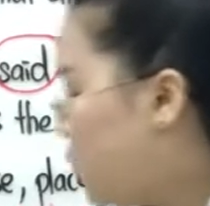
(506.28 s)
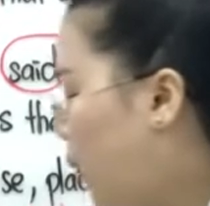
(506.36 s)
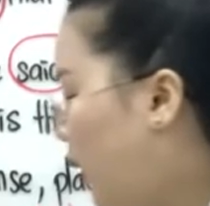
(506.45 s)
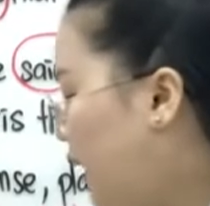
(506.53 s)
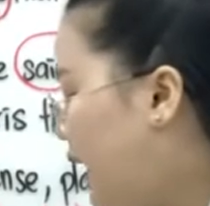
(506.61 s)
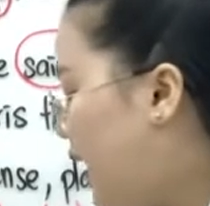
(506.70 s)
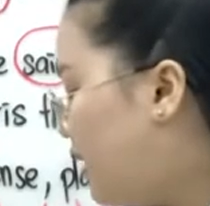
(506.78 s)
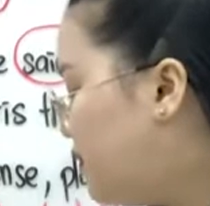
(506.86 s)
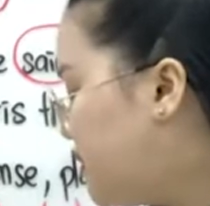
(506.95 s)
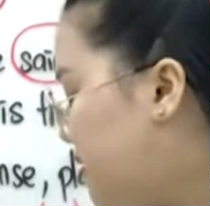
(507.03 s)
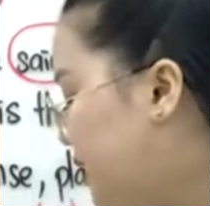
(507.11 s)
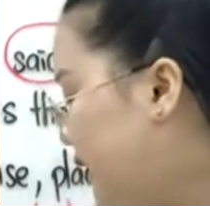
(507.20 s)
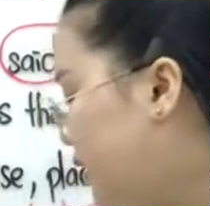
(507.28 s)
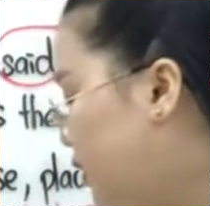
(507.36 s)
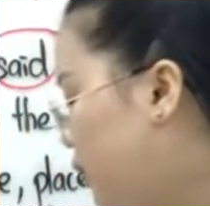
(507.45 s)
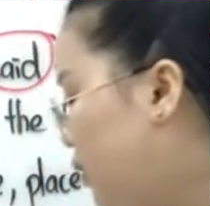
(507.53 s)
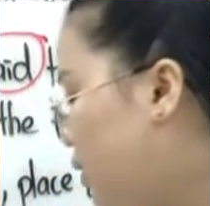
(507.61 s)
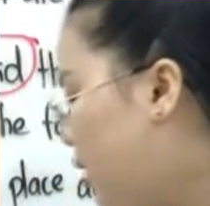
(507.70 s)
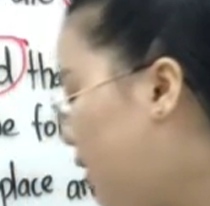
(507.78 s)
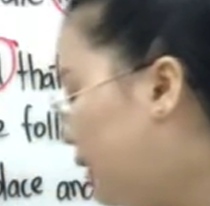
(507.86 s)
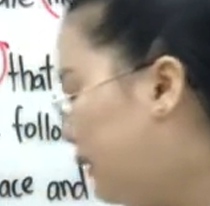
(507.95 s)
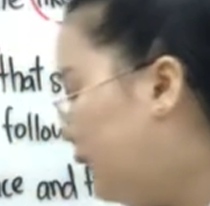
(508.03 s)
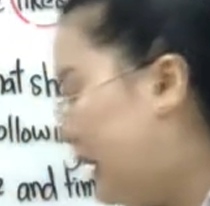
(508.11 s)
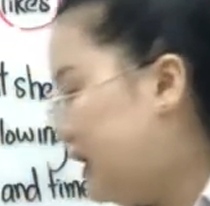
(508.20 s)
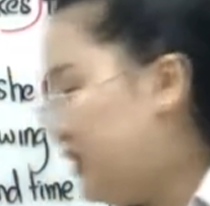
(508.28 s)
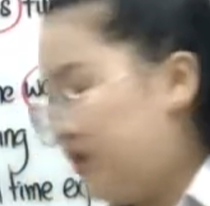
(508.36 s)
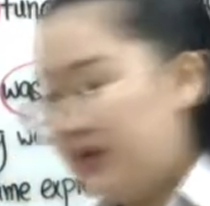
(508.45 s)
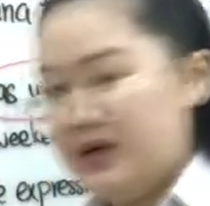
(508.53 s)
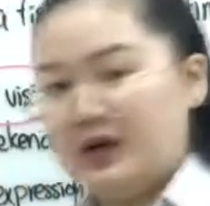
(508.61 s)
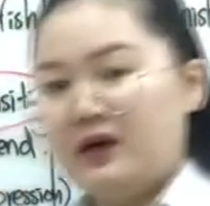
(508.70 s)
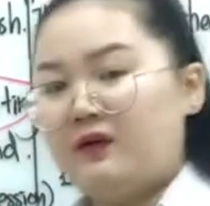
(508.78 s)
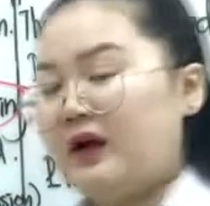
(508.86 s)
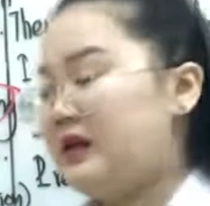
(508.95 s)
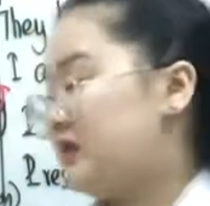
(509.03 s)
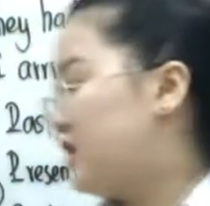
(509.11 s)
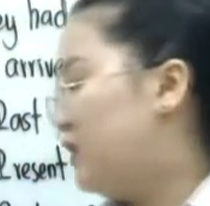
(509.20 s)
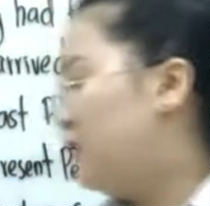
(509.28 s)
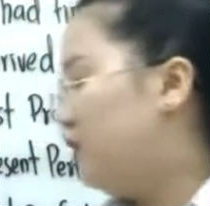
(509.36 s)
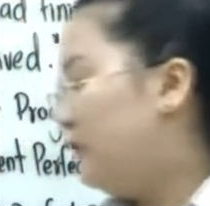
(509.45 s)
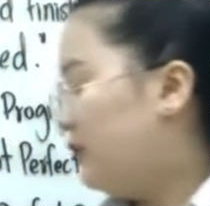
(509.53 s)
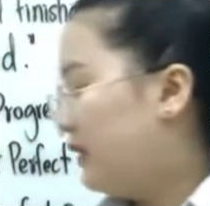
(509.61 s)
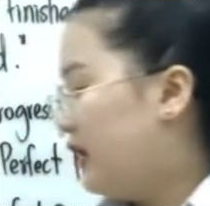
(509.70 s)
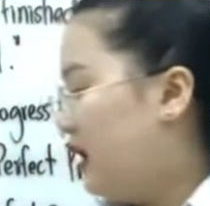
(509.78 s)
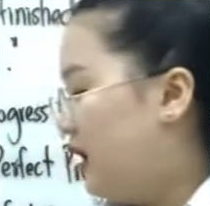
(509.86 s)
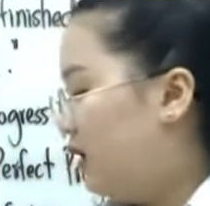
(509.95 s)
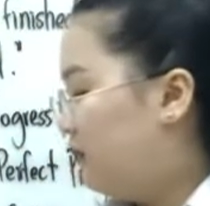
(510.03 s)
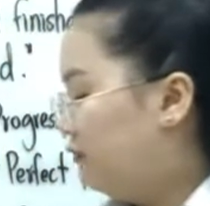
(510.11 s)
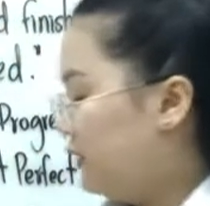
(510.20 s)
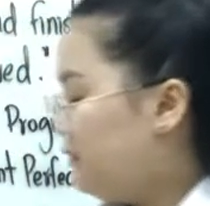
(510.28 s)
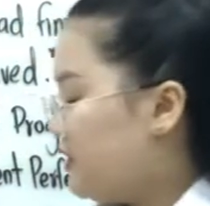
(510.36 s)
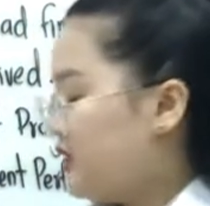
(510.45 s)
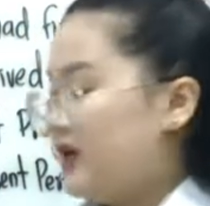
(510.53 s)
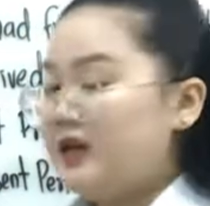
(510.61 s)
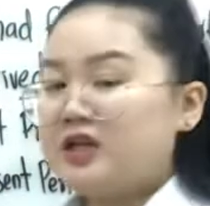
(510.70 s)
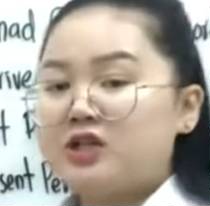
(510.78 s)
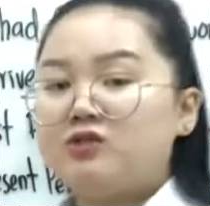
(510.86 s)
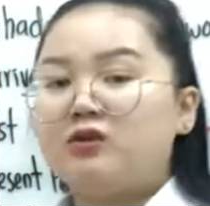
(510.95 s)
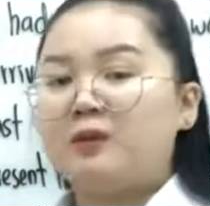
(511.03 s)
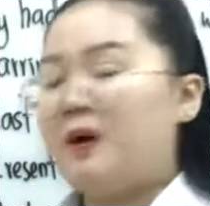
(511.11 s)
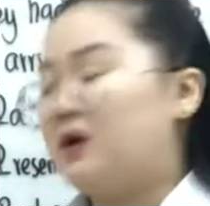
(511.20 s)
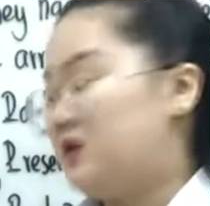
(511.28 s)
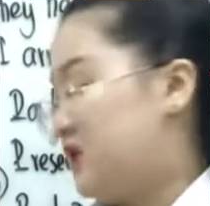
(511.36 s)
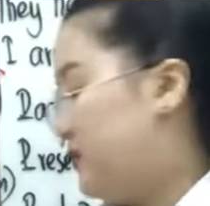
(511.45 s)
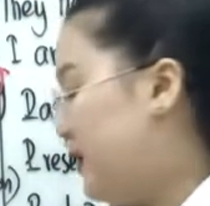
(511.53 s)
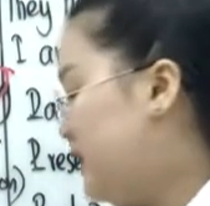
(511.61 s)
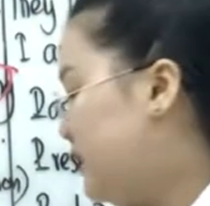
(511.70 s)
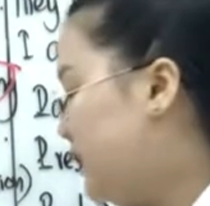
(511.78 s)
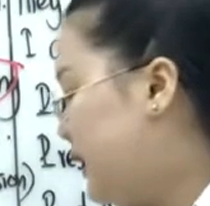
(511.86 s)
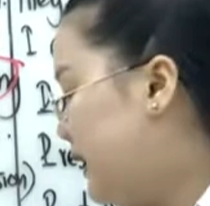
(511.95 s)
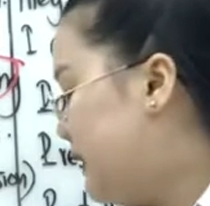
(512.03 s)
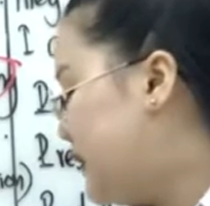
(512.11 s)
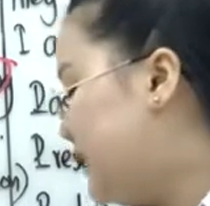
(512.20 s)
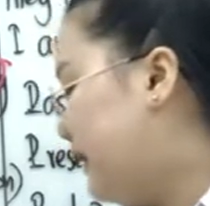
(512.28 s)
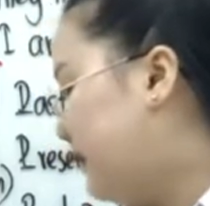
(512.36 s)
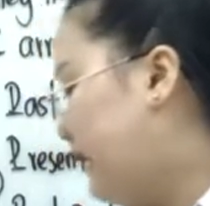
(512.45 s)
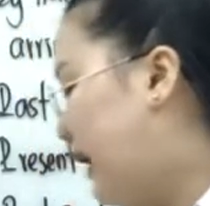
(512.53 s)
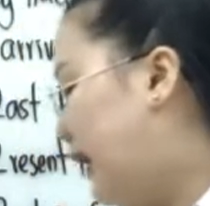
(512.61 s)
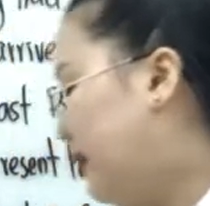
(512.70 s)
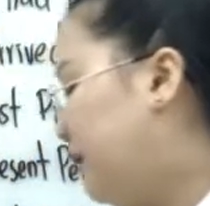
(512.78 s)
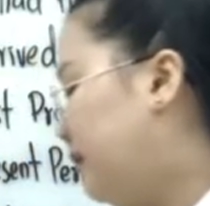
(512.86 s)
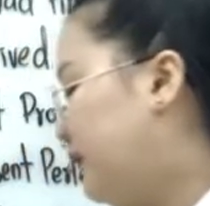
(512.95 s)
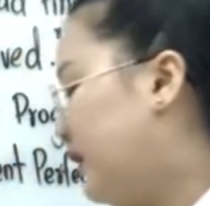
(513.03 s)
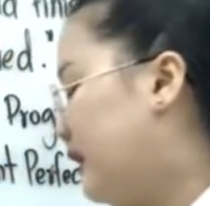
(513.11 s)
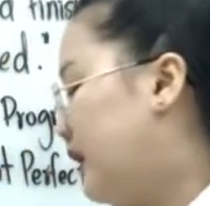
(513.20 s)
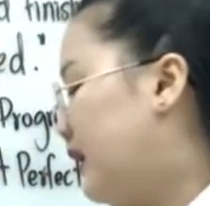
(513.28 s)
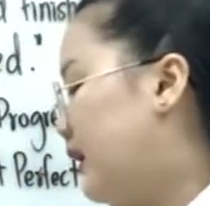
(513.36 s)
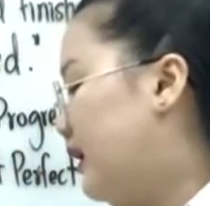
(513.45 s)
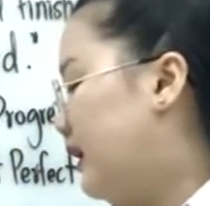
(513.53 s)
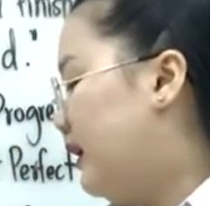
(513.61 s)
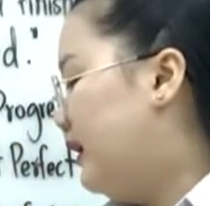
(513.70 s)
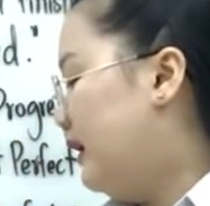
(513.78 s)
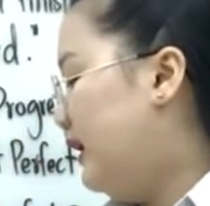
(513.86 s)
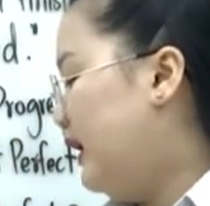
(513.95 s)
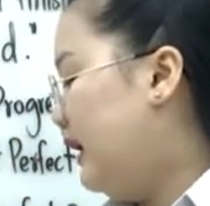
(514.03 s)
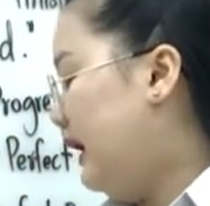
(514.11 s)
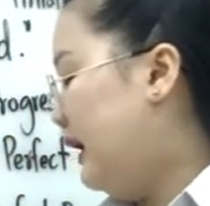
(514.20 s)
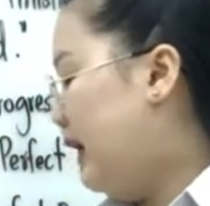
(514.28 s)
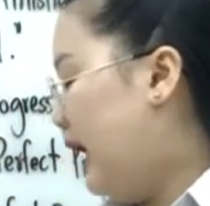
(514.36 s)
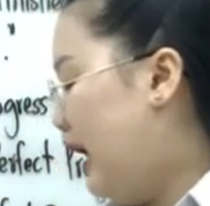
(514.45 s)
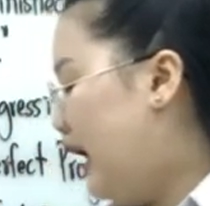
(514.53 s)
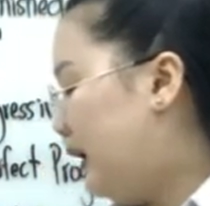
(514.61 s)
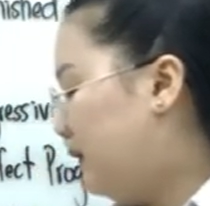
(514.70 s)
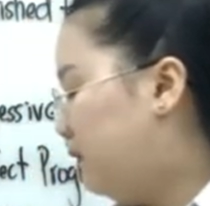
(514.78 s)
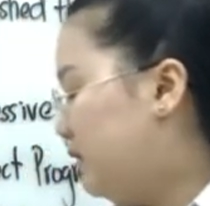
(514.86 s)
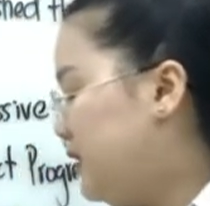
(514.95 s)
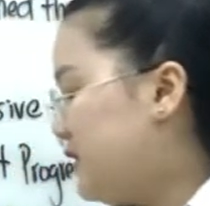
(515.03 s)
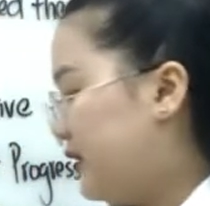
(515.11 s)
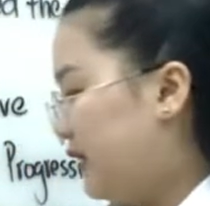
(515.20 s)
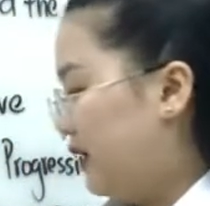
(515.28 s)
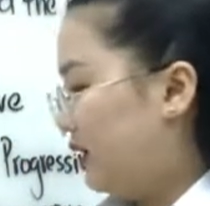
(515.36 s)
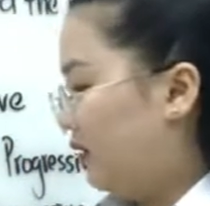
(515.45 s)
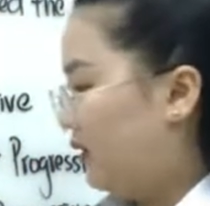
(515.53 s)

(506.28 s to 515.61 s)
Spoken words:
one, I visited New York last year. All right, so when we change it to reported speech, he said that he had visited. All